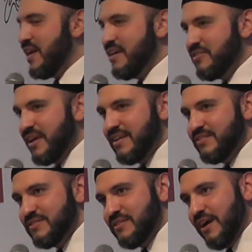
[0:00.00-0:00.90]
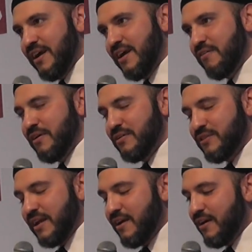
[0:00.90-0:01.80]

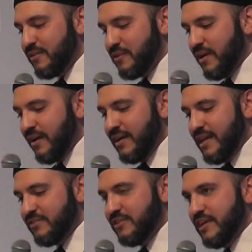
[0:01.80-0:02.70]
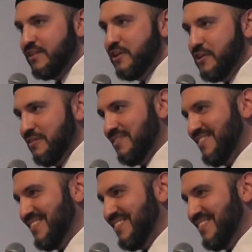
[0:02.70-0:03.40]
they are in essence Indian,